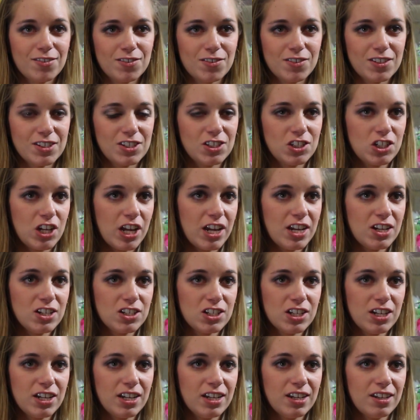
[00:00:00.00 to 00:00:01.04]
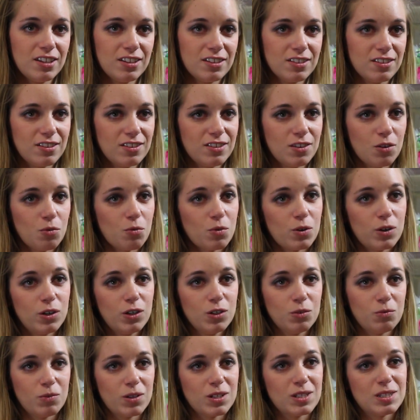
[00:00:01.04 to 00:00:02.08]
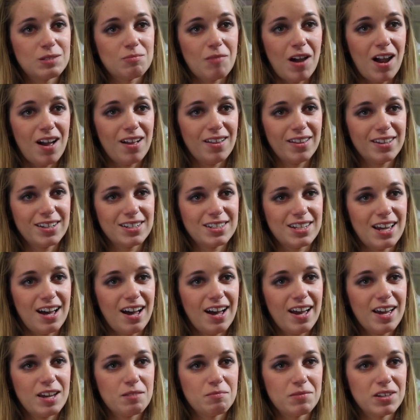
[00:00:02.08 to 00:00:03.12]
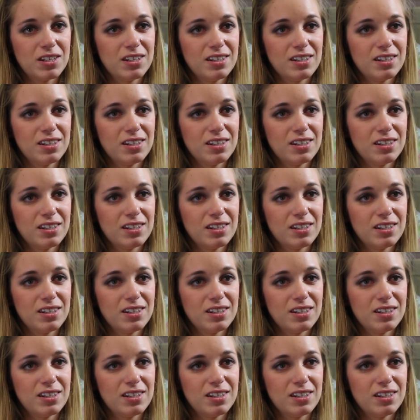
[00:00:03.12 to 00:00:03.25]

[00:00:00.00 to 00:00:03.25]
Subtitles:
which was changing the world one smile at a time.